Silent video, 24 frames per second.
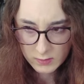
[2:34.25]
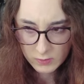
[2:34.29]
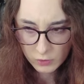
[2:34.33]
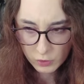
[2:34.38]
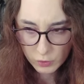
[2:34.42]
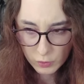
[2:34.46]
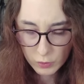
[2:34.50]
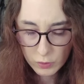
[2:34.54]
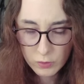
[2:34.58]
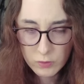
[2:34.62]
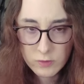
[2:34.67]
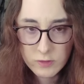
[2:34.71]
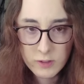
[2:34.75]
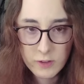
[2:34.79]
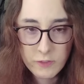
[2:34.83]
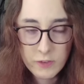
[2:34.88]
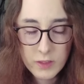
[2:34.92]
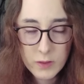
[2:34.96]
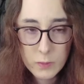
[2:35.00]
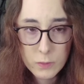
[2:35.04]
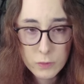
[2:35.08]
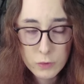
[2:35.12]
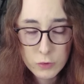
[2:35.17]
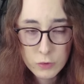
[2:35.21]
screws. I
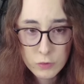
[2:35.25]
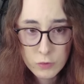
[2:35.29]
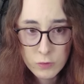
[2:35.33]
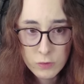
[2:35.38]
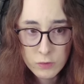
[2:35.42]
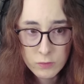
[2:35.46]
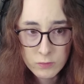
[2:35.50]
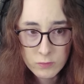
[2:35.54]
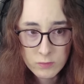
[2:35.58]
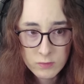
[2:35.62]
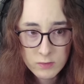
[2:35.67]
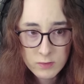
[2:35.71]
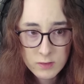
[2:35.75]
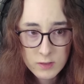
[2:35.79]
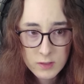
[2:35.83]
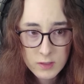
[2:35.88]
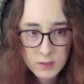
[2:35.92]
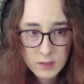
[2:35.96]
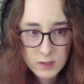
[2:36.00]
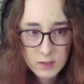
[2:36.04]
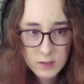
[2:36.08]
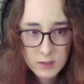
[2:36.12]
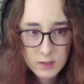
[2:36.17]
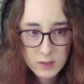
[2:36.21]
thought they were screws,
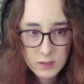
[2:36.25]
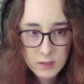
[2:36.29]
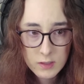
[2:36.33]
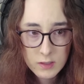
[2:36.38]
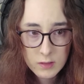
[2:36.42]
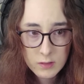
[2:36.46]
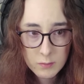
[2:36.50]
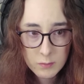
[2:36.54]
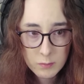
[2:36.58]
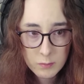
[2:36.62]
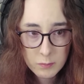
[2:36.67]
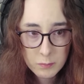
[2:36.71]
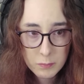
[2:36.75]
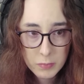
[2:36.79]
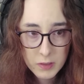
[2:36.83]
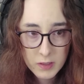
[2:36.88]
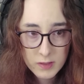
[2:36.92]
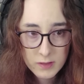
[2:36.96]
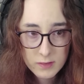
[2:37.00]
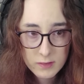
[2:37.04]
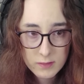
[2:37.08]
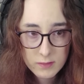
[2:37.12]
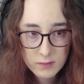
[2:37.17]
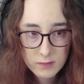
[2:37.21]

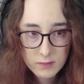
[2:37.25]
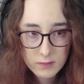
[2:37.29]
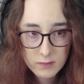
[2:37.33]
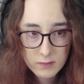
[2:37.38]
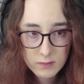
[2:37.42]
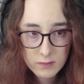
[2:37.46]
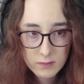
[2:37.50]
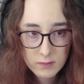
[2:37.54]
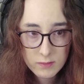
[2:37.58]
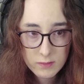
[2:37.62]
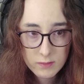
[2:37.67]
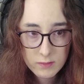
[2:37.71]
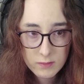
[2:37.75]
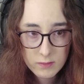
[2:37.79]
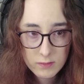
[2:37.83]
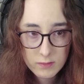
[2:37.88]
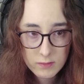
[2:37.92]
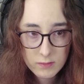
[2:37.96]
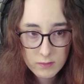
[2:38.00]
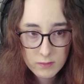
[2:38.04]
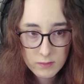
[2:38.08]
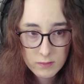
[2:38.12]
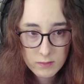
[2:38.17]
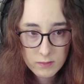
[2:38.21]
but
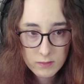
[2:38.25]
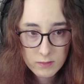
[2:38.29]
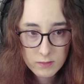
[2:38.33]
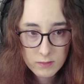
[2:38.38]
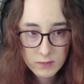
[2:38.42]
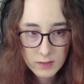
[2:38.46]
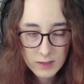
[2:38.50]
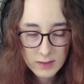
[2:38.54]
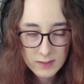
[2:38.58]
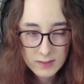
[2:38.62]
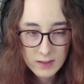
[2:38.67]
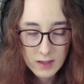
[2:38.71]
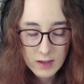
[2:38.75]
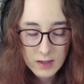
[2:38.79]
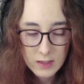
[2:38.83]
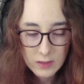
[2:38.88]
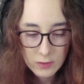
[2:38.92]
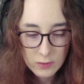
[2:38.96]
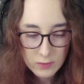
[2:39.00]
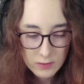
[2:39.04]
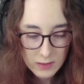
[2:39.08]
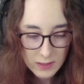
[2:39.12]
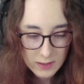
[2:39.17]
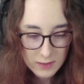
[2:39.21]
it's not. It
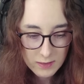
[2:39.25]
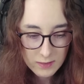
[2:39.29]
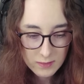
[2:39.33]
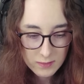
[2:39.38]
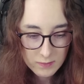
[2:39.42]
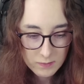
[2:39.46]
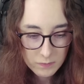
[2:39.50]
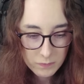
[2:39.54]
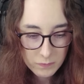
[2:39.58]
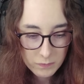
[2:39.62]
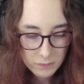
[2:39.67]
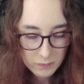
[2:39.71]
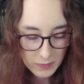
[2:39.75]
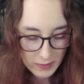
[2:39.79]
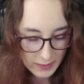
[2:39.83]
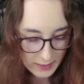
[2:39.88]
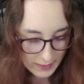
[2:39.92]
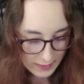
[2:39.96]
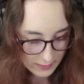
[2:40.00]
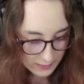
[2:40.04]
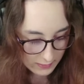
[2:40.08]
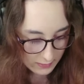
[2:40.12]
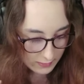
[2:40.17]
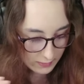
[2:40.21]
looked like it
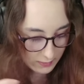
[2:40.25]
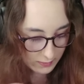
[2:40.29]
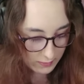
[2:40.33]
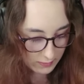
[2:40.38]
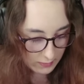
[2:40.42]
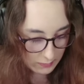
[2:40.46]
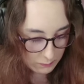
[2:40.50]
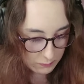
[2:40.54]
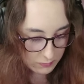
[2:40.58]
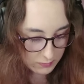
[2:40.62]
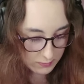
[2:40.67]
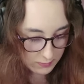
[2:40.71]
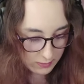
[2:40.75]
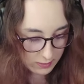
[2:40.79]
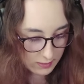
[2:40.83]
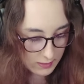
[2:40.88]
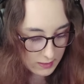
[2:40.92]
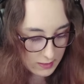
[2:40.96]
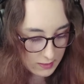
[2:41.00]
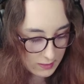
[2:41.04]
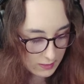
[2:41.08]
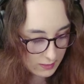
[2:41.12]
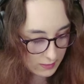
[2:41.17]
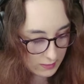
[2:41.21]
had, like, it was
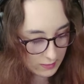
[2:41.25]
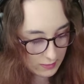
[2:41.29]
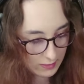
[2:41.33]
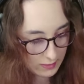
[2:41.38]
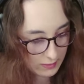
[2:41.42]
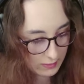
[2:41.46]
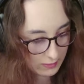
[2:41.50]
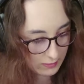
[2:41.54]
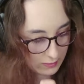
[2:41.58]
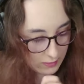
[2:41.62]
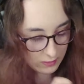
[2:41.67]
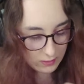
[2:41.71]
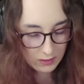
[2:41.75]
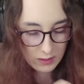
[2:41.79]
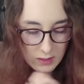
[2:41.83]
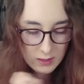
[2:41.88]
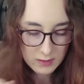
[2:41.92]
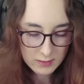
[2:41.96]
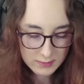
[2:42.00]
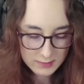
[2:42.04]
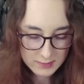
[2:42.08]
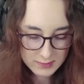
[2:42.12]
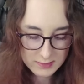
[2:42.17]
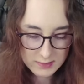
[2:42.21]
thin and it had
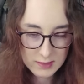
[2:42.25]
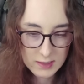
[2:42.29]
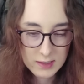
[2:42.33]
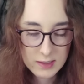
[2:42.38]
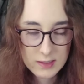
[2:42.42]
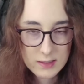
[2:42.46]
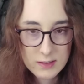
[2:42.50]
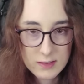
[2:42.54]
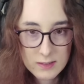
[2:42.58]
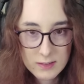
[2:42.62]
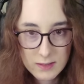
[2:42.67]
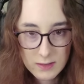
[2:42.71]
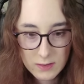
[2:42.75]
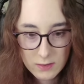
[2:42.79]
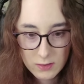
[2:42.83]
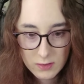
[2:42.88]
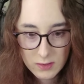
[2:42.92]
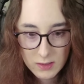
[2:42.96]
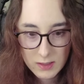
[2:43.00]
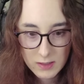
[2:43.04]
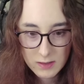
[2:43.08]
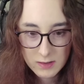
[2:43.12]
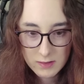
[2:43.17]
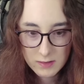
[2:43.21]
claws and it
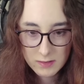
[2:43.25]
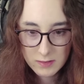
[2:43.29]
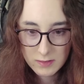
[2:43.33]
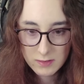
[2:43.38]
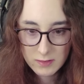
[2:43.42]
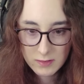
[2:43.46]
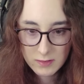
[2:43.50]
looked like